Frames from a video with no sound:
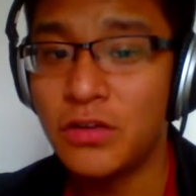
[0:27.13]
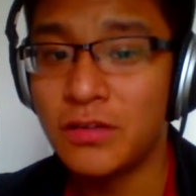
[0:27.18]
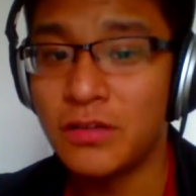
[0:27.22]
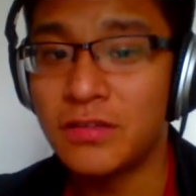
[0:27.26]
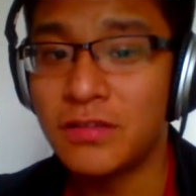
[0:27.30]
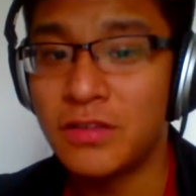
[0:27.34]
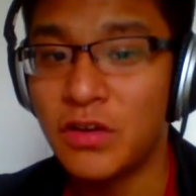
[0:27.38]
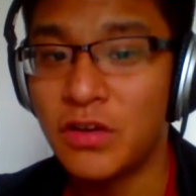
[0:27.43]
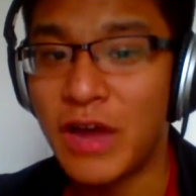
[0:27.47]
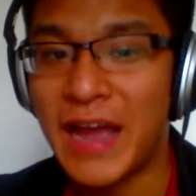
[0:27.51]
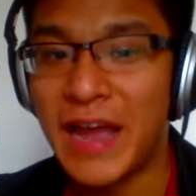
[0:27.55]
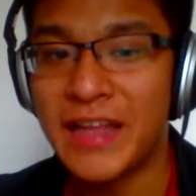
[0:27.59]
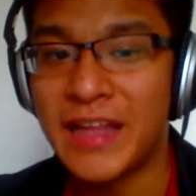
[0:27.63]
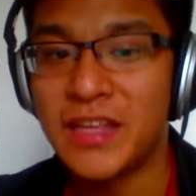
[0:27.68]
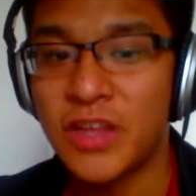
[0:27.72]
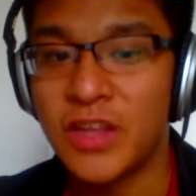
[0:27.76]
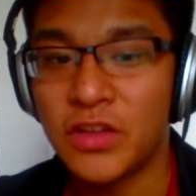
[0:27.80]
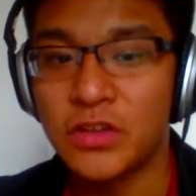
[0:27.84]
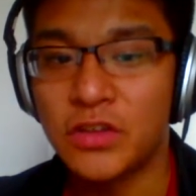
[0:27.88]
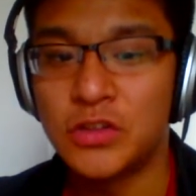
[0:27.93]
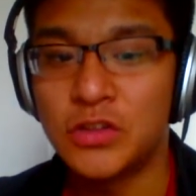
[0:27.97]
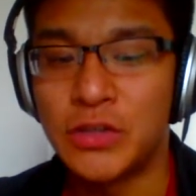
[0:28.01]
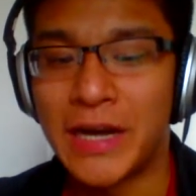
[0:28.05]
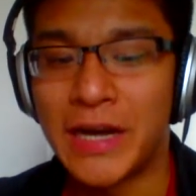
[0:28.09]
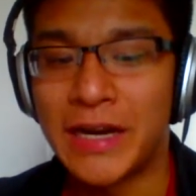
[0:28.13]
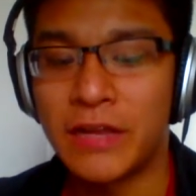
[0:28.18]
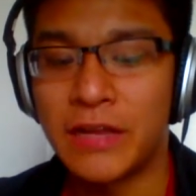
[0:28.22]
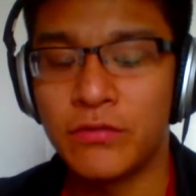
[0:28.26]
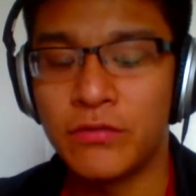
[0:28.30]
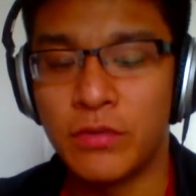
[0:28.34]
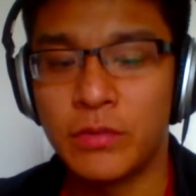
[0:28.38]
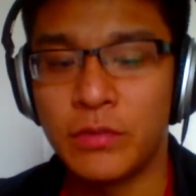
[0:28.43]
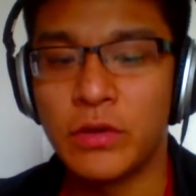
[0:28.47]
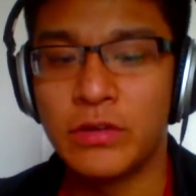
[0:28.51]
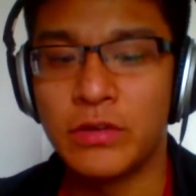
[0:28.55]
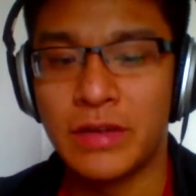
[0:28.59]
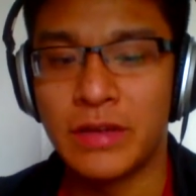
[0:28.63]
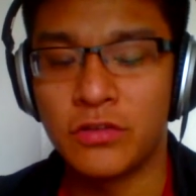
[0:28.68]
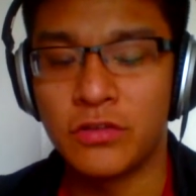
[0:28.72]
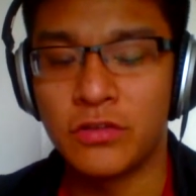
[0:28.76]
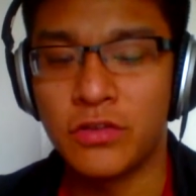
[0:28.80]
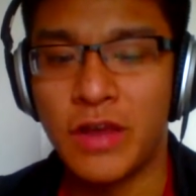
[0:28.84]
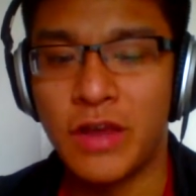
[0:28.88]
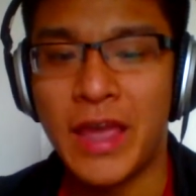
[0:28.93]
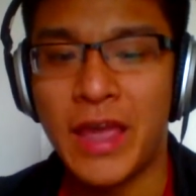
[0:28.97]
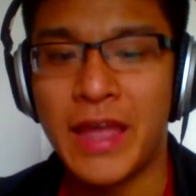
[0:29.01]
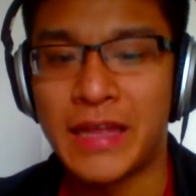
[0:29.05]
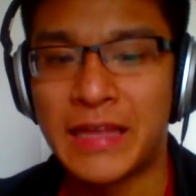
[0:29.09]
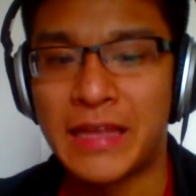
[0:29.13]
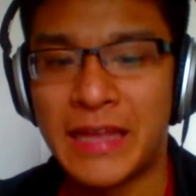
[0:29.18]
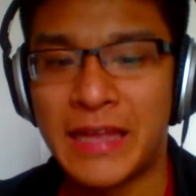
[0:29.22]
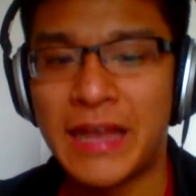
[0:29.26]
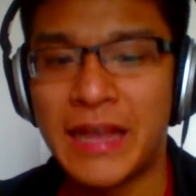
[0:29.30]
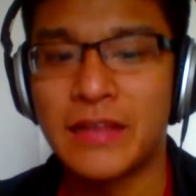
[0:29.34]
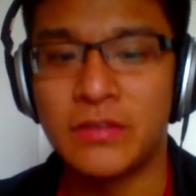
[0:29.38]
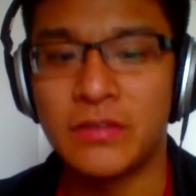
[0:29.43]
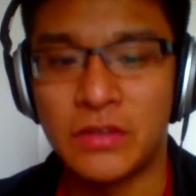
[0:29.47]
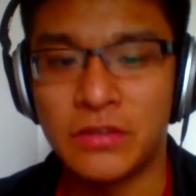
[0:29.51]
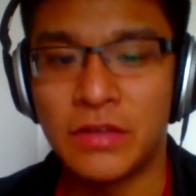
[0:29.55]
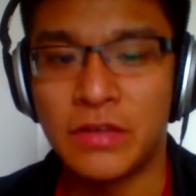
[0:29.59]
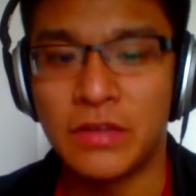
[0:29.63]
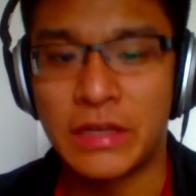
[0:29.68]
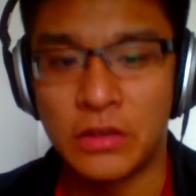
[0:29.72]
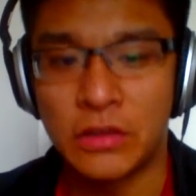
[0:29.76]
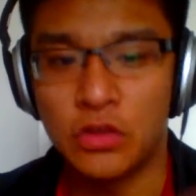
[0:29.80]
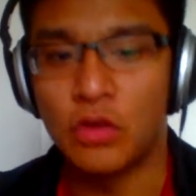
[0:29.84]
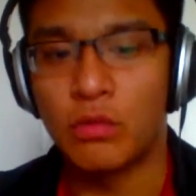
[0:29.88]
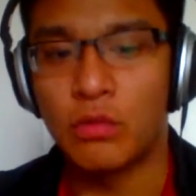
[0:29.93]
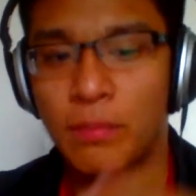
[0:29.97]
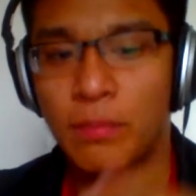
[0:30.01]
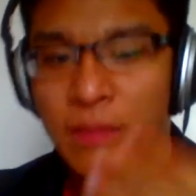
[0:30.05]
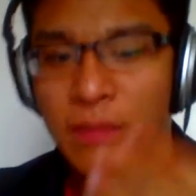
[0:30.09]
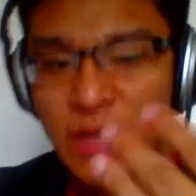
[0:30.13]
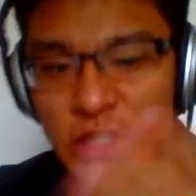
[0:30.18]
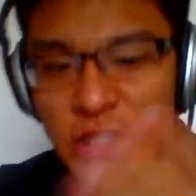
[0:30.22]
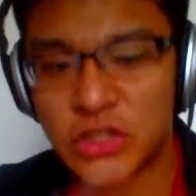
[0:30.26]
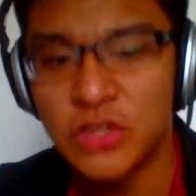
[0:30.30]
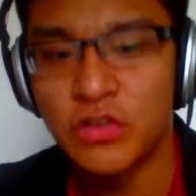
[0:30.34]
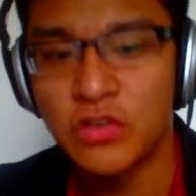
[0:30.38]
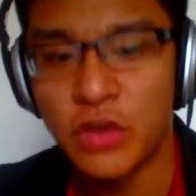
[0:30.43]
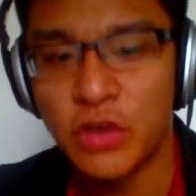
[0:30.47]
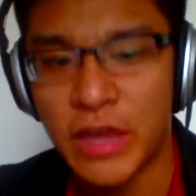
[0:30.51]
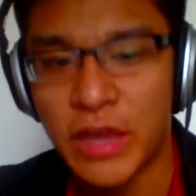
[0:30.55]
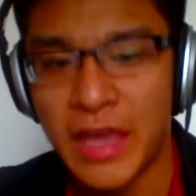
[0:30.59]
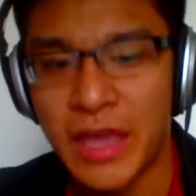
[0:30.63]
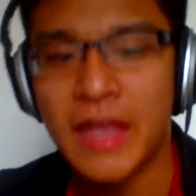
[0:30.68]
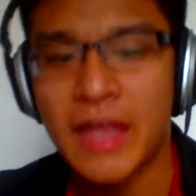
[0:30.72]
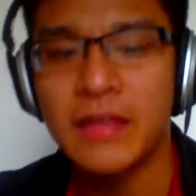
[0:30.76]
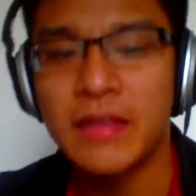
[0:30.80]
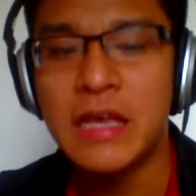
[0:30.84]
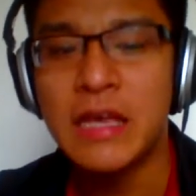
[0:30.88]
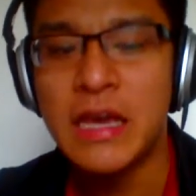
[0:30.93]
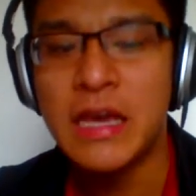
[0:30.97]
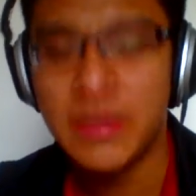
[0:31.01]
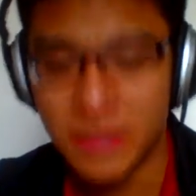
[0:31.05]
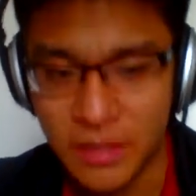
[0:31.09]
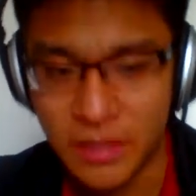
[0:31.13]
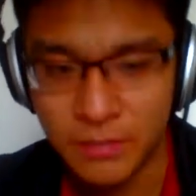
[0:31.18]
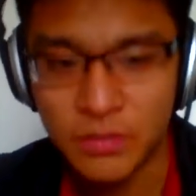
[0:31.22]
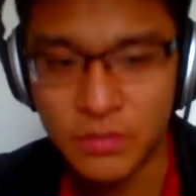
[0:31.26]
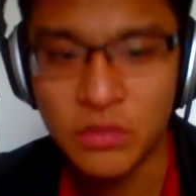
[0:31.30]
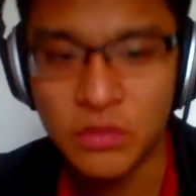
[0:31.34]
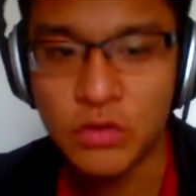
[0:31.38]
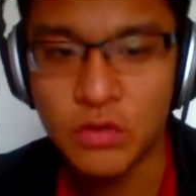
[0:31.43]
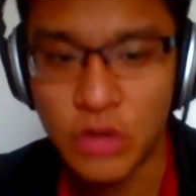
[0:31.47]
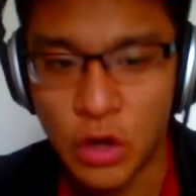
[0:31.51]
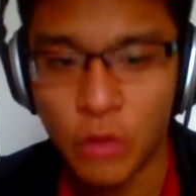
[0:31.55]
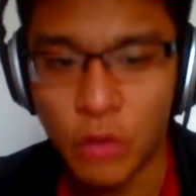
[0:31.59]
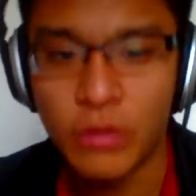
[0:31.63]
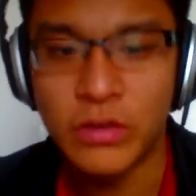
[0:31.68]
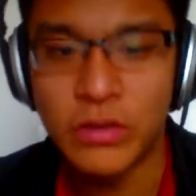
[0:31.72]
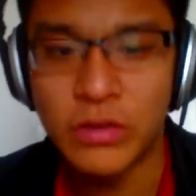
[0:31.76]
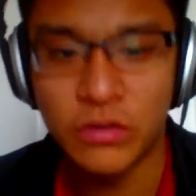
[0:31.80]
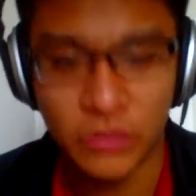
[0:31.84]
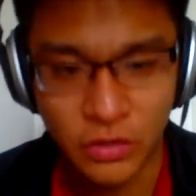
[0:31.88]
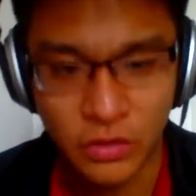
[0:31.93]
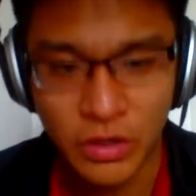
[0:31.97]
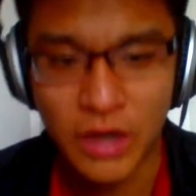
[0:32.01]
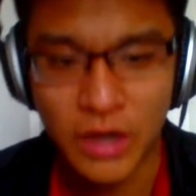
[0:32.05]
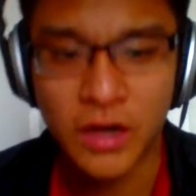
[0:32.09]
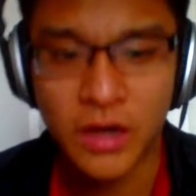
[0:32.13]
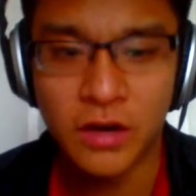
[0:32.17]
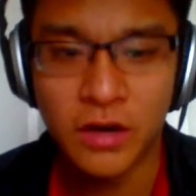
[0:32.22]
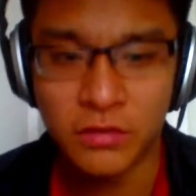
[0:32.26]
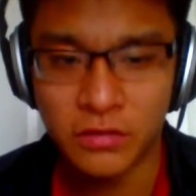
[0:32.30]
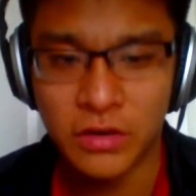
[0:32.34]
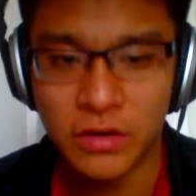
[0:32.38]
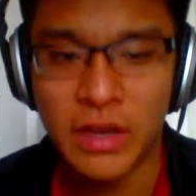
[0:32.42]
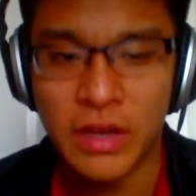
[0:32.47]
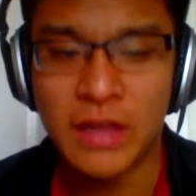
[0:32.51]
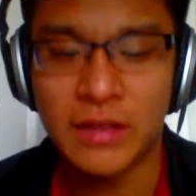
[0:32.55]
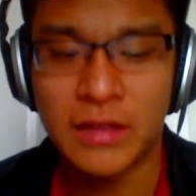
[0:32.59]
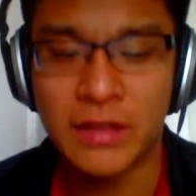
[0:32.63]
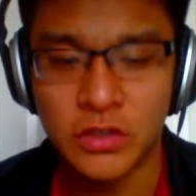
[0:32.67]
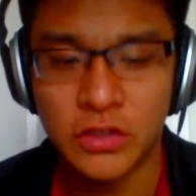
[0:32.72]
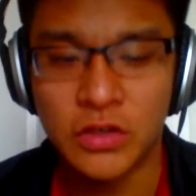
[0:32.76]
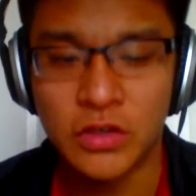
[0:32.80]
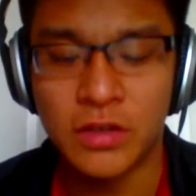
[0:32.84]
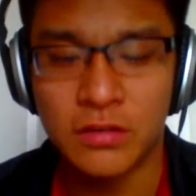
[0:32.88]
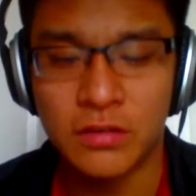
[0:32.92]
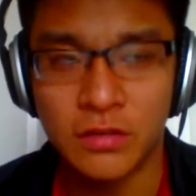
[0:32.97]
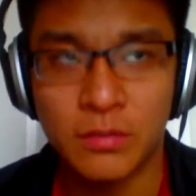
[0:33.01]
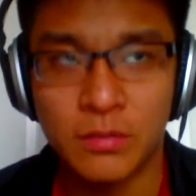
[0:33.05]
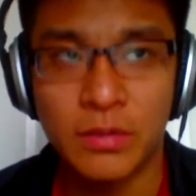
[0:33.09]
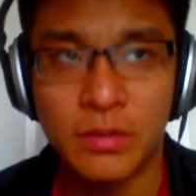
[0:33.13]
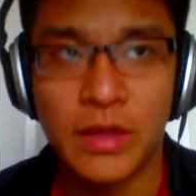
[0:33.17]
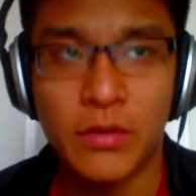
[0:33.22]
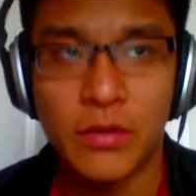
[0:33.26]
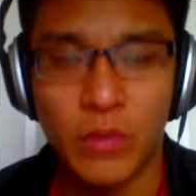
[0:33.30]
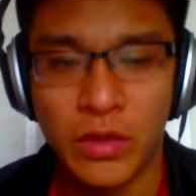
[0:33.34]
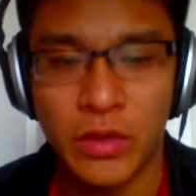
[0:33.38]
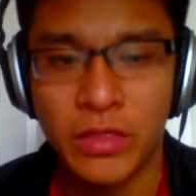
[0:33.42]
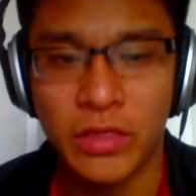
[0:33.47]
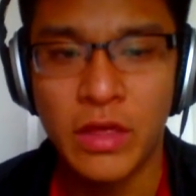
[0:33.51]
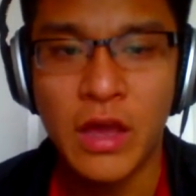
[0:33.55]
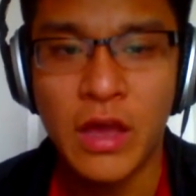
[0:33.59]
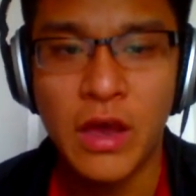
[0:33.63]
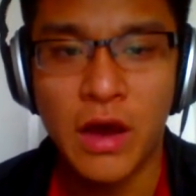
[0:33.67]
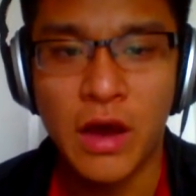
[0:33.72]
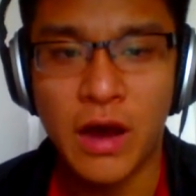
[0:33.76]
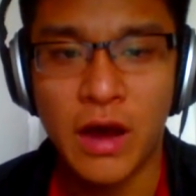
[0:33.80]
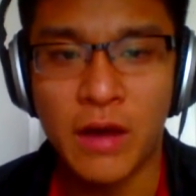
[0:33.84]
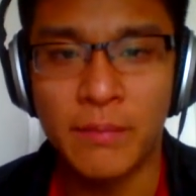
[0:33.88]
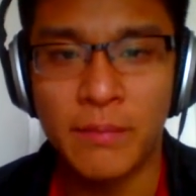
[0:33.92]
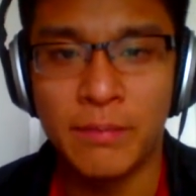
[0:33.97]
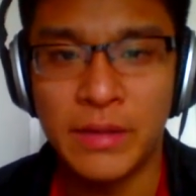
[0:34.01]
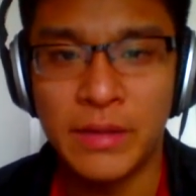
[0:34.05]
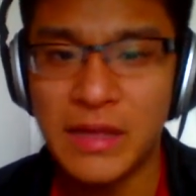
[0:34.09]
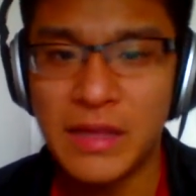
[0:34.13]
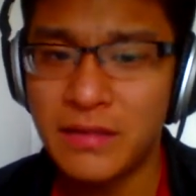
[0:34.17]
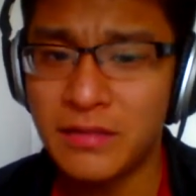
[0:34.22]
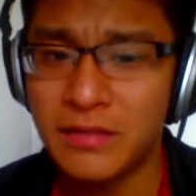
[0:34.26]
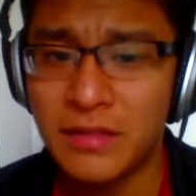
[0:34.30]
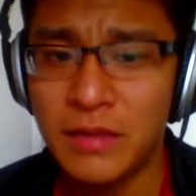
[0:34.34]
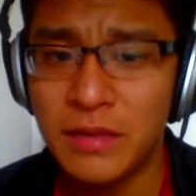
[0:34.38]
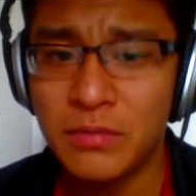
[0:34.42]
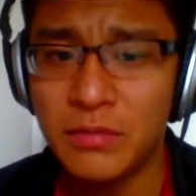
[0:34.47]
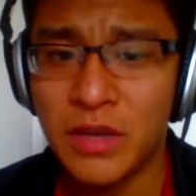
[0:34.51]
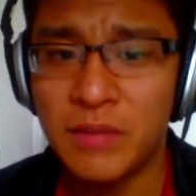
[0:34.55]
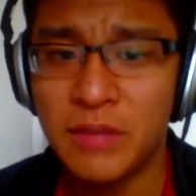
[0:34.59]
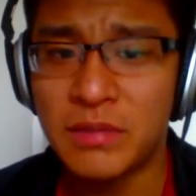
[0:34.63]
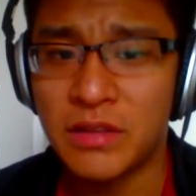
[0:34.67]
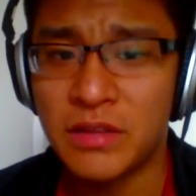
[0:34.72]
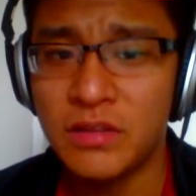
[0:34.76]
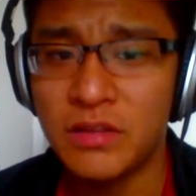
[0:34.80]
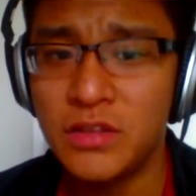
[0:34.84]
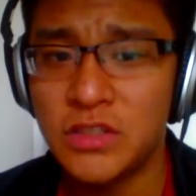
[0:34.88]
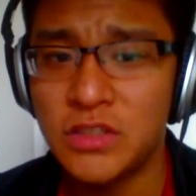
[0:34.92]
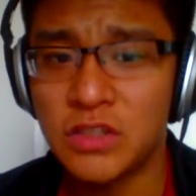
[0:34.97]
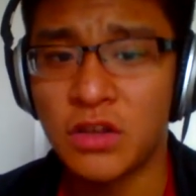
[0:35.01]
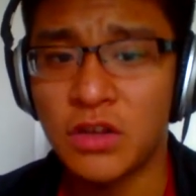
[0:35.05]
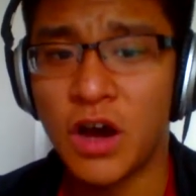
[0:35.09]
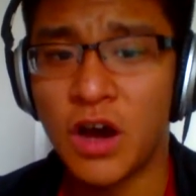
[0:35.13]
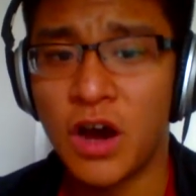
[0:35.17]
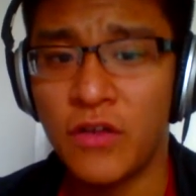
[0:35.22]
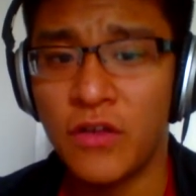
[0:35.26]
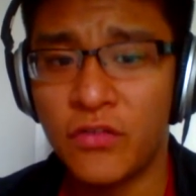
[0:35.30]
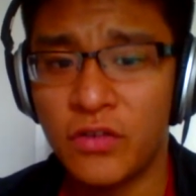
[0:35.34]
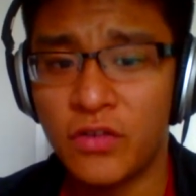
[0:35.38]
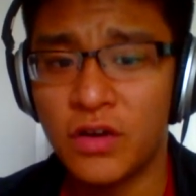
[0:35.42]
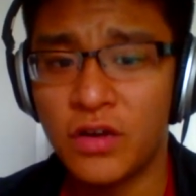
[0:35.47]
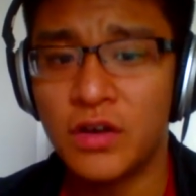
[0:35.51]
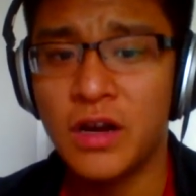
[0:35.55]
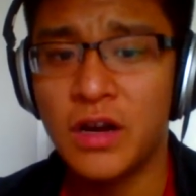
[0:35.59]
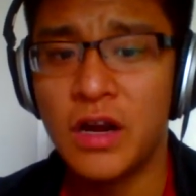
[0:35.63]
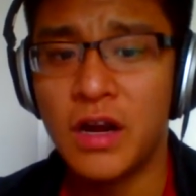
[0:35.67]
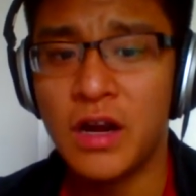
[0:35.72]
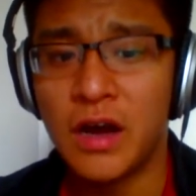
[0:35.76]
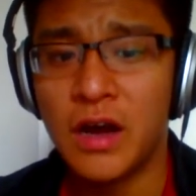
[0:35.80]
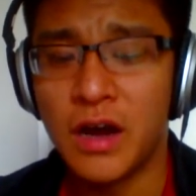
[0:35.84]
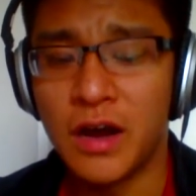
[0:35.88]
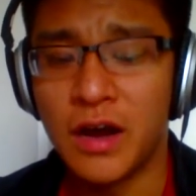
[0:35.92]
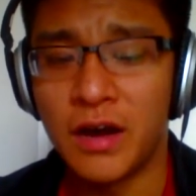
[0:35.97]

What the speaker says: you can still add another dragon from your deck to your hand, and that just replenishes your hand, keeps you going. You still got cards in your hand that you can still play with, but at the same time, it doesn't just offer